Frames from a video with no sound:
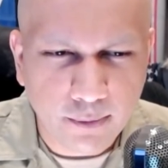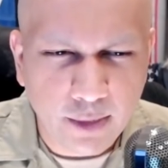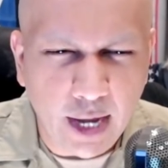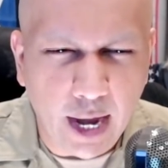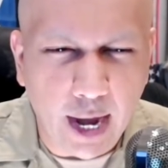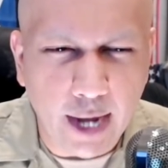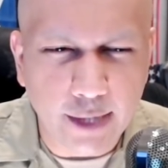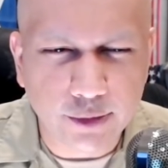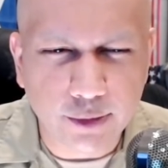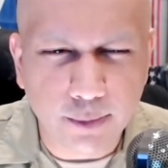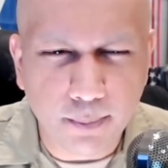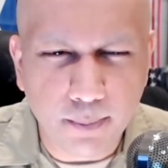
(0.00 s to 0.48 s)

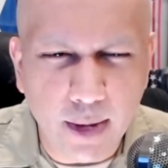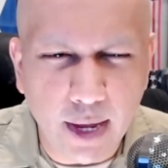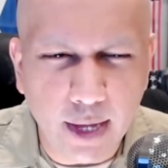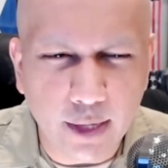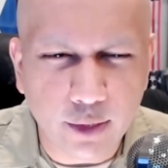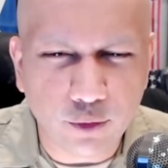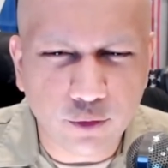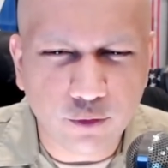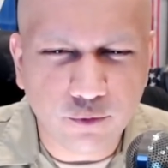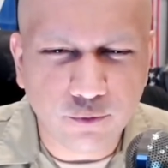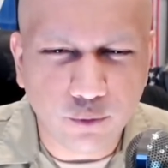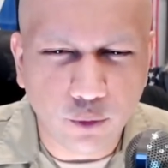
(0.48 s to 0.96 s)
As a
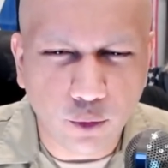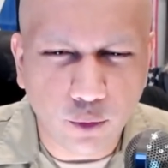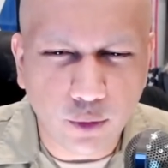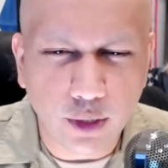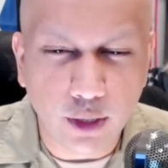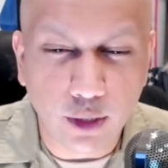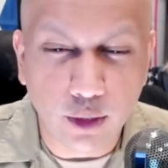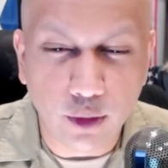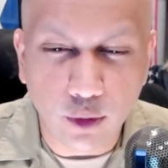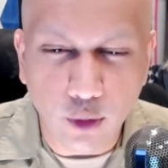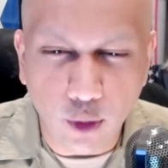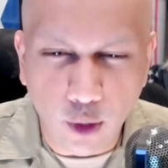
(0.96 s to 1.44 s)
matter of
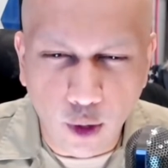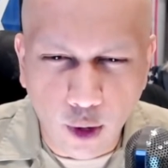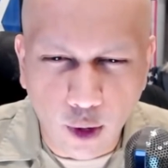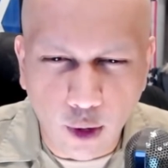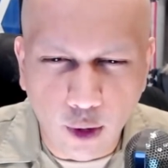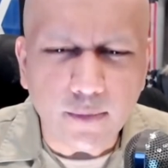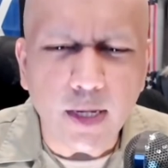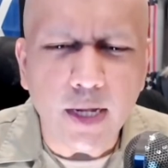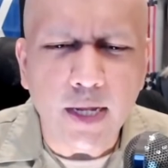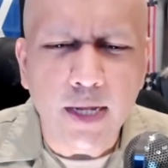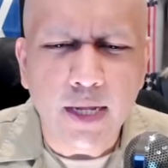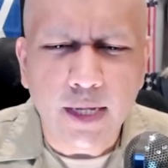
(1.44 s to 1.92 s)
Florida
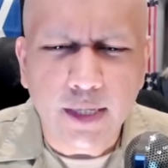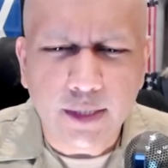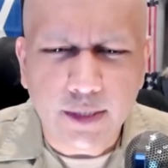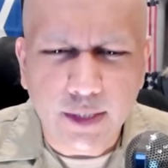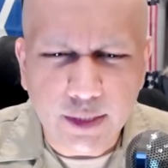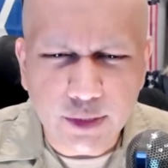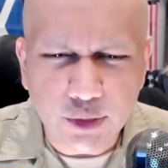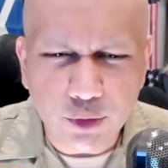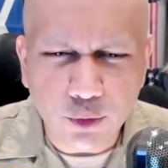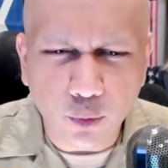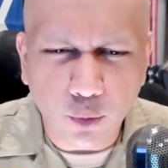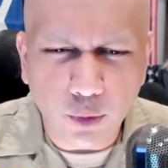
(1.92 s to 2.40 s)
law,
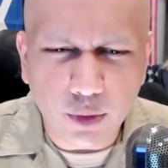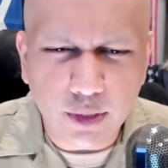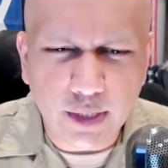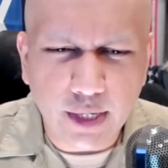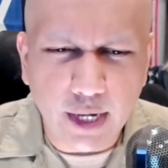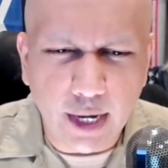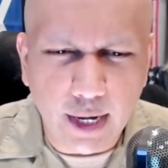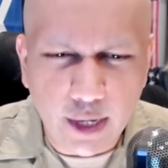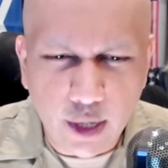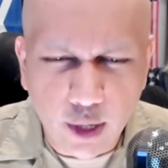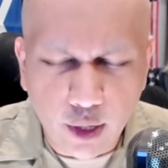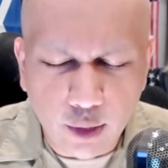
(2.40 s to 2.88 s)
this court
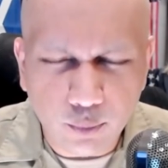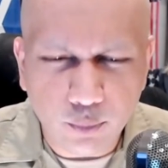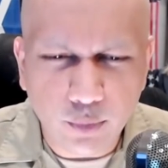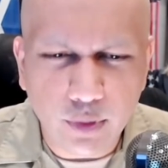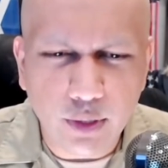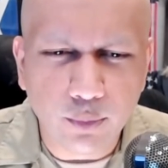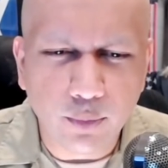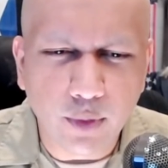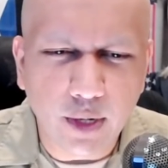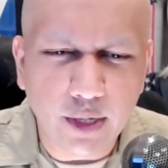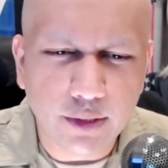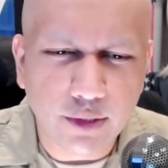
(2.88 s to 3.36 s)
cannot
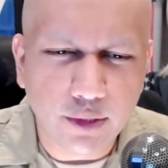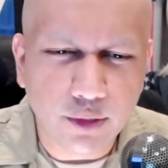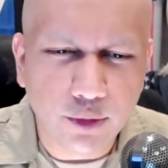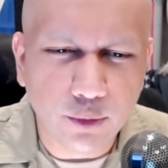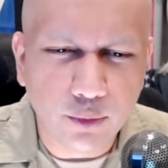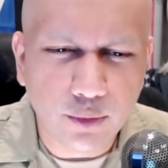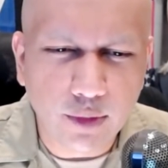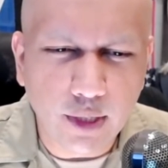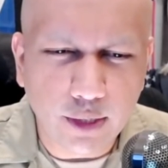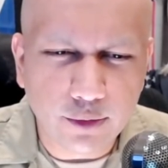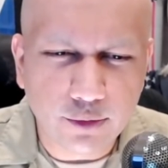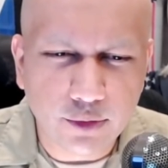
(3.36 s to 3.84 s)
rewrite the
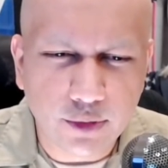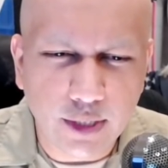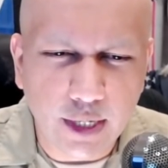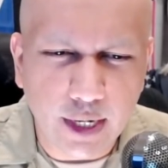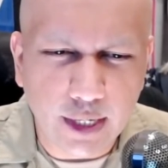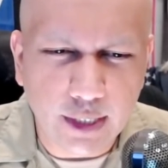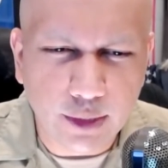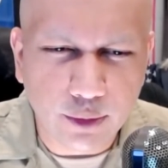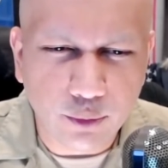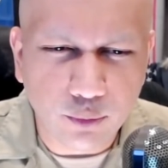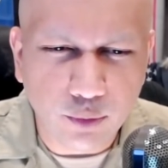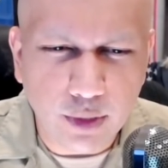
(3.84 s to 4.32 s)

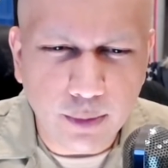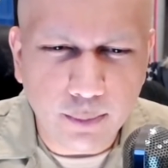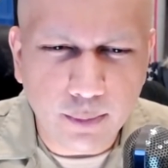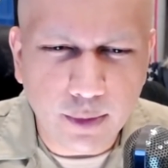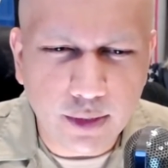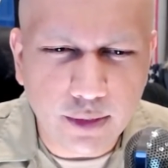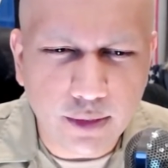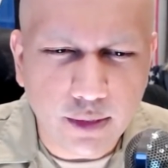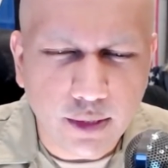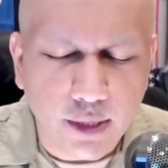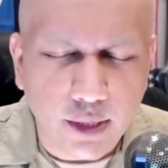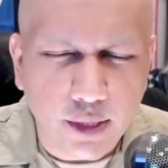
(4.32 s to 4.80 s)
2009
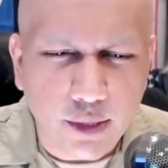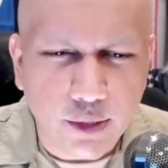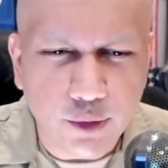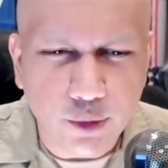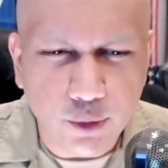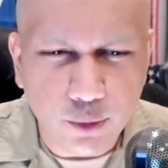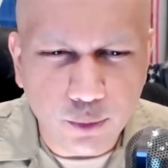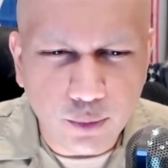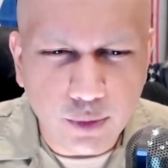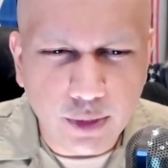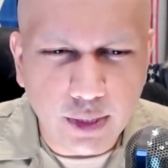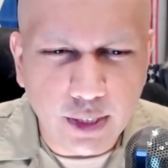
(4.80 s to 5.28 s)
agreement
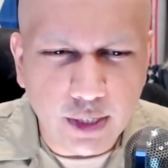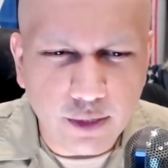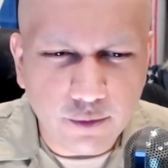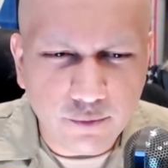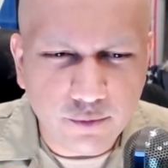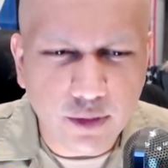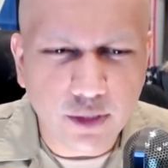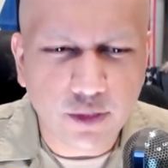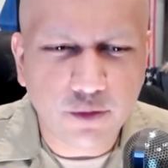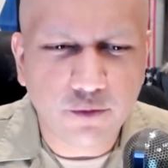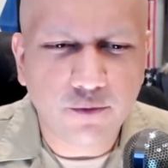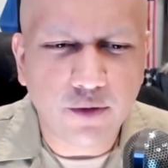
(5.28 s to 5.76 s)
to give
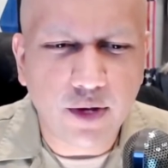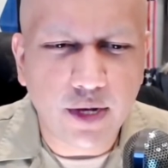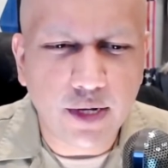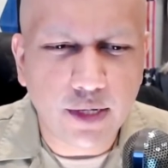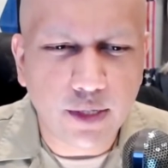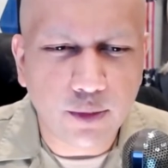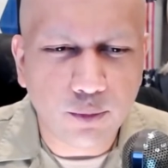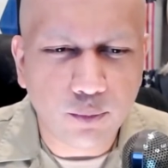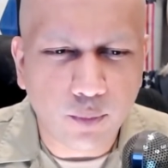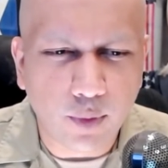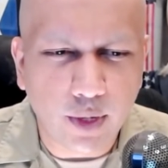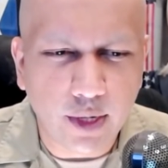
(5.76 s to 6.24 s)
the
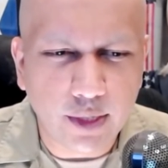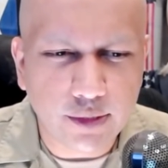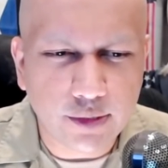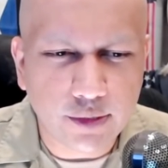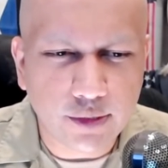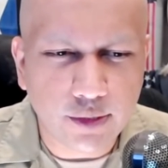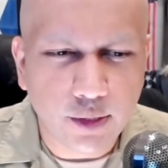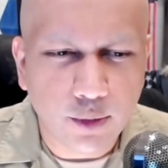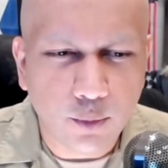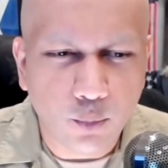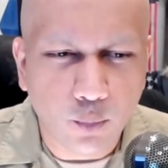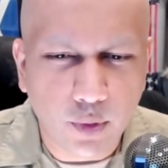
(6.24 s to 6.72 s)
defendant
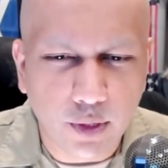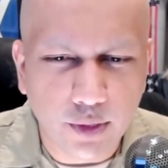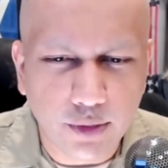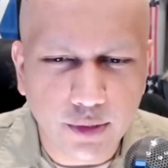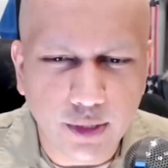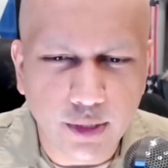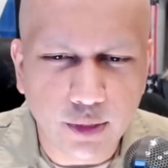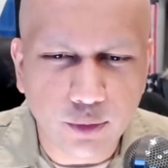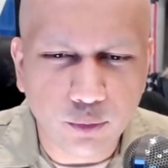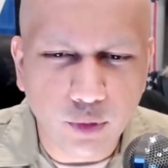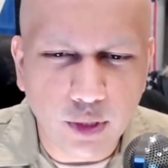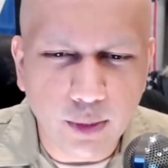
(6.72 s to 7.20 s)
rights where
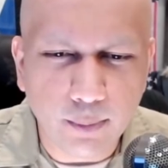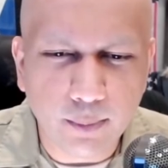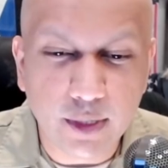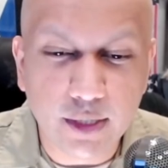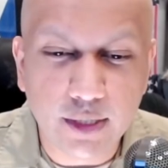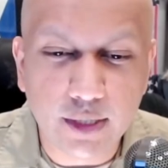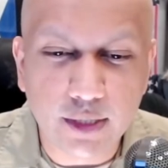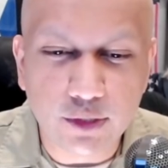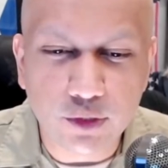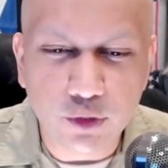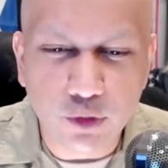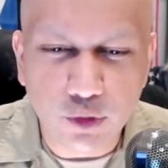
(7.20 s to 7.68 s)
the agreement
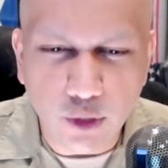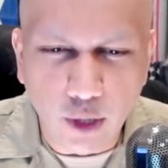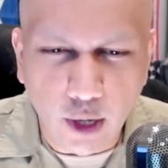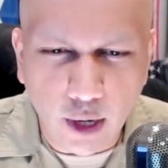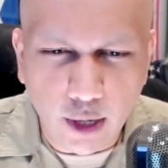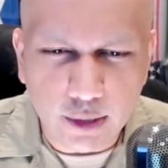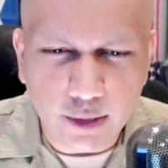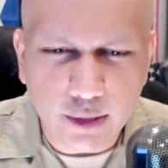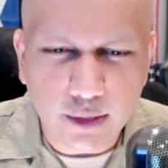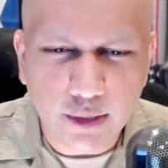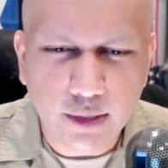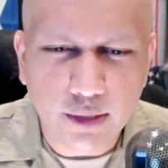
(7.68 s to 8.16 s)
does
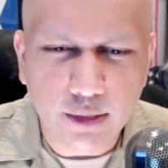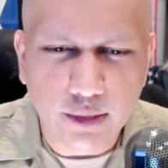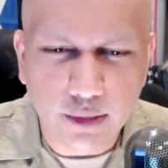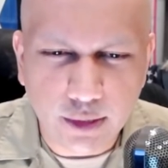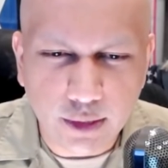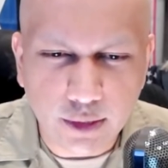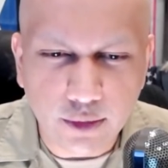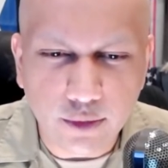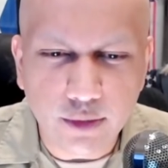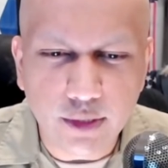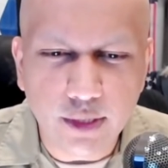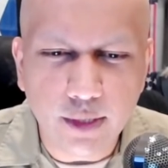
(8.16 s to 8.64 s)
not
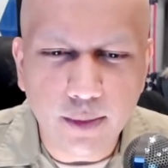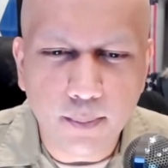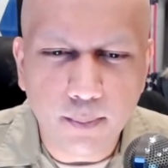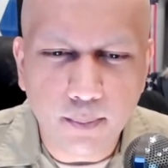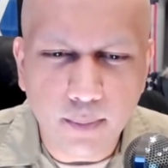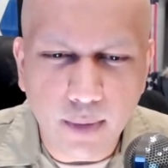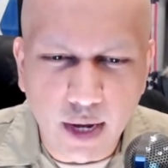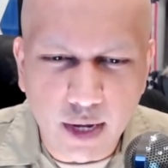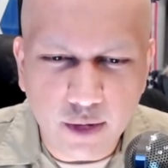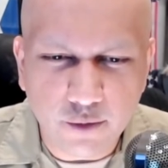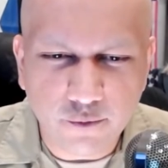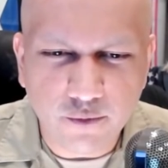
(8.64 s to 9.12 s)
clearly
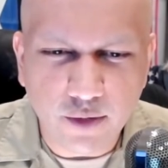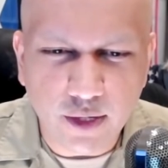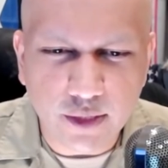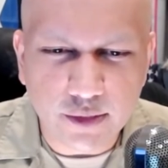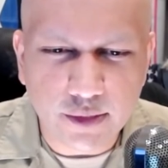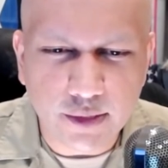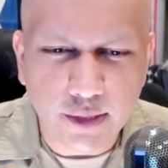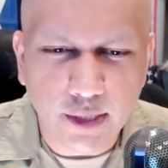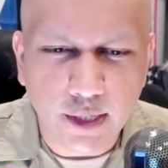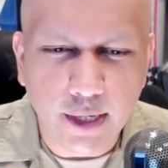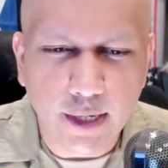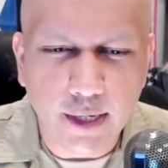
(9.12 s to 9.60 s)

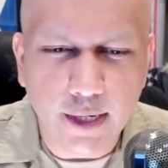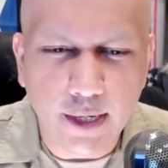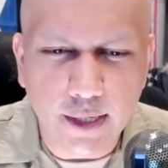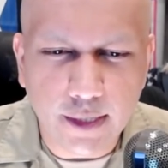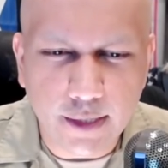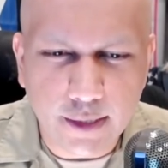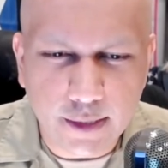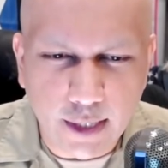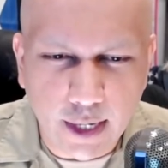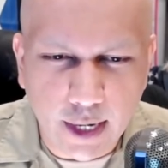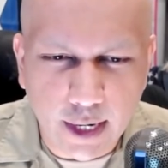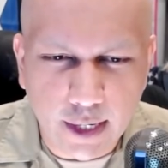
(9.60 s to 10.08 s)
manifest an
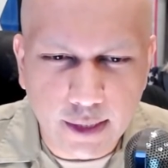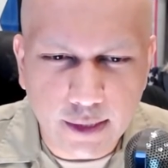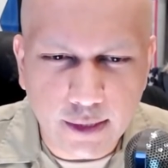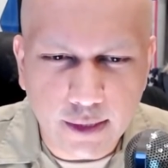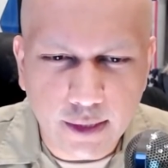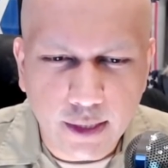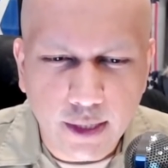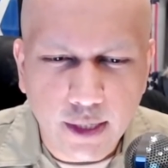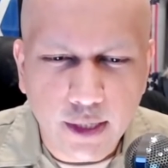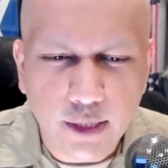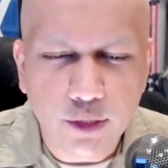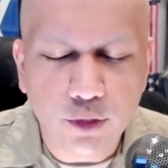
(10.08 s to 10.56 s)
intent
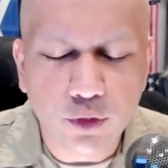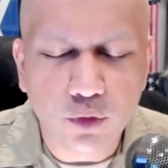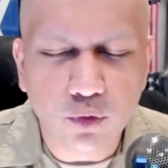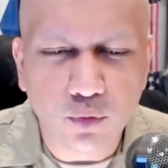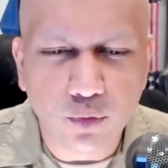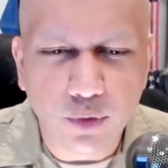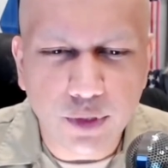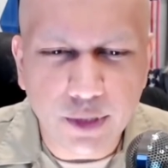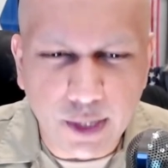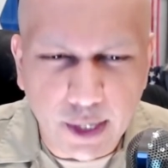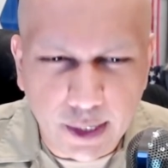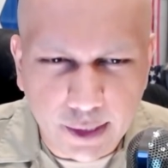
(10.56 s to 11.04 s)
to
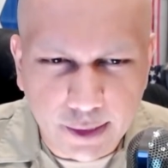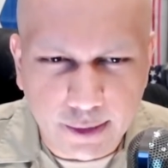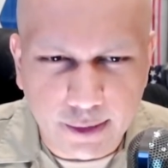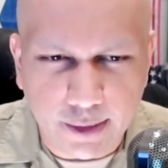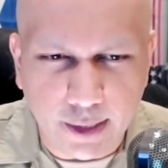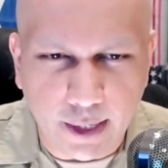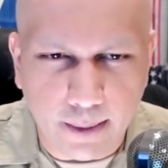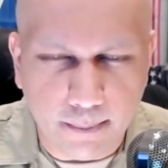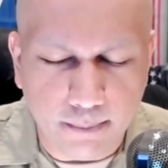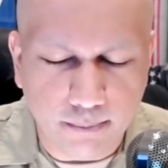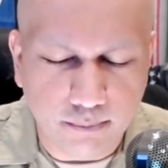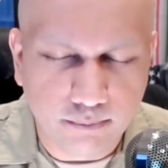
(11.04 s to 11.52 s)
create
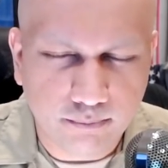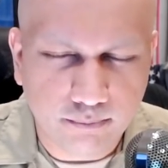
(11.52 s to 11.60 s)
them.